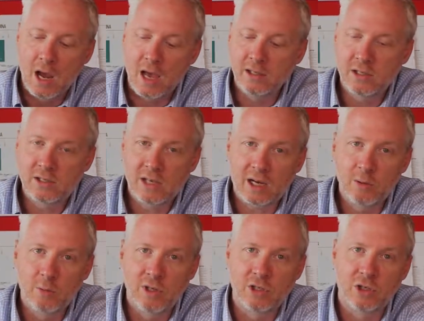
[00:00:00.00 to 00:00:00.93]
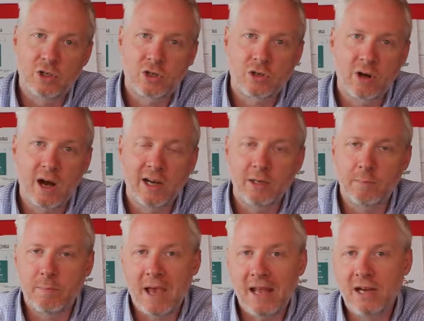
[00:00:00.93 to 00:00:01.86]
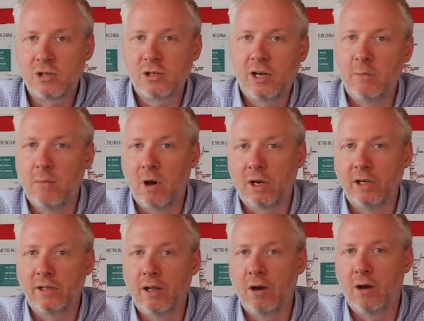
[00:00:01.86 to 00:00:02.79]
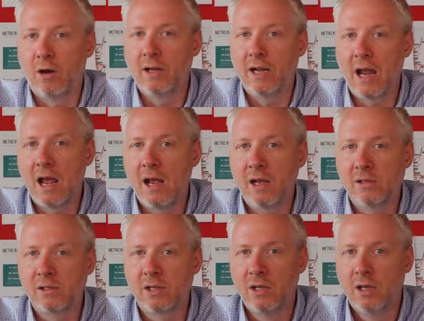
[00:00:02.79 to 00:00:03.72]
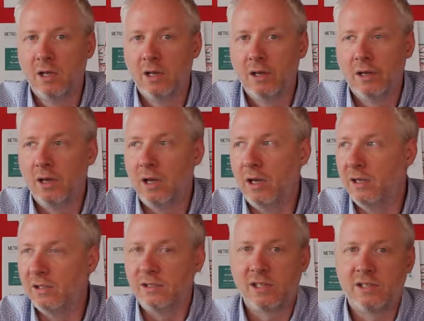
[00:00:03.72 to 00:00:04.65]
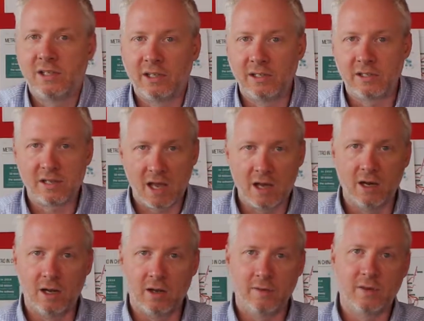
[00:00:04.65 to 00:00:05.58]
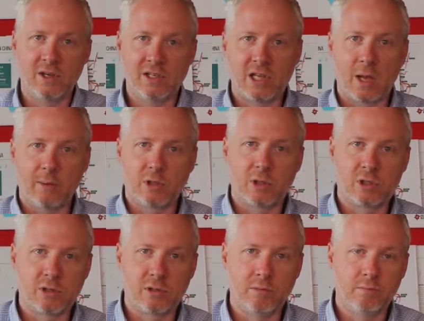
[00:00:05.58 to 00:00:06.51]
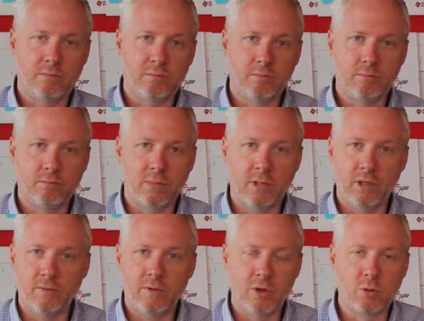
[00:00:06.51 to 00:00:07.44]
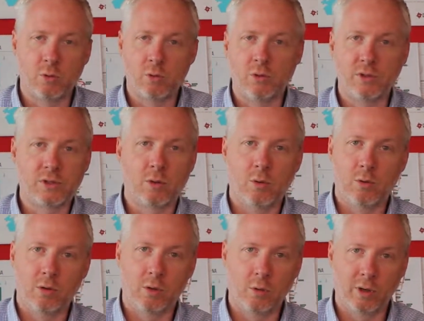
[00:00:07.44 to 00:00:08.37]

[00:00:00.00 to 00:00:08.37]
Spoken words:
And the second one is you're trying to penetrate a market that already has an existing set of established individuals or